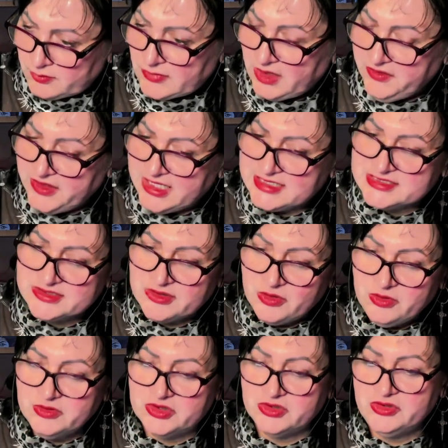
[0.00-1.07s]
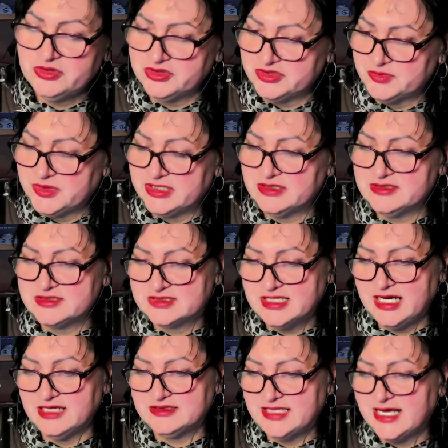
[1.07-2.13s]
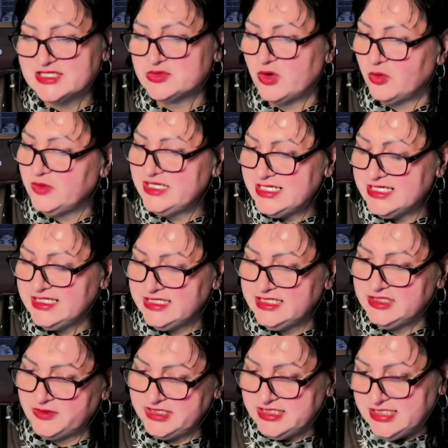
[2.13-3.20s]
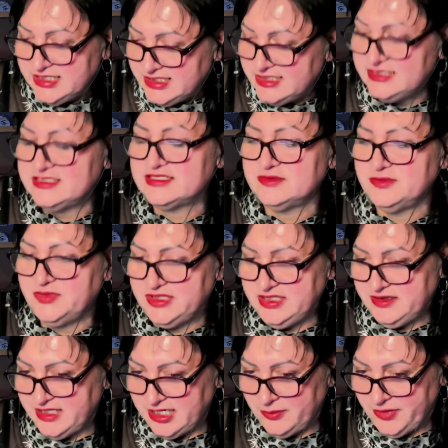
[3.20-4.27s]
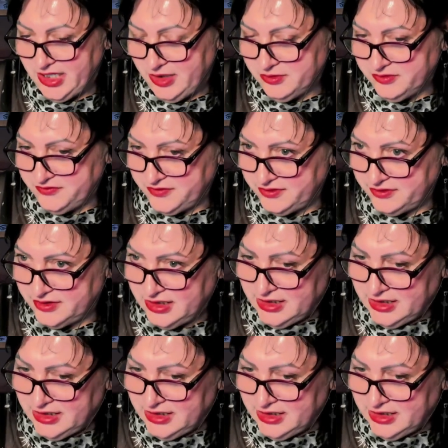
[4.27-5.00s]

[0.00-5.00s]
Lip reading: They're so good, because that's what we need. We need to be that powerful.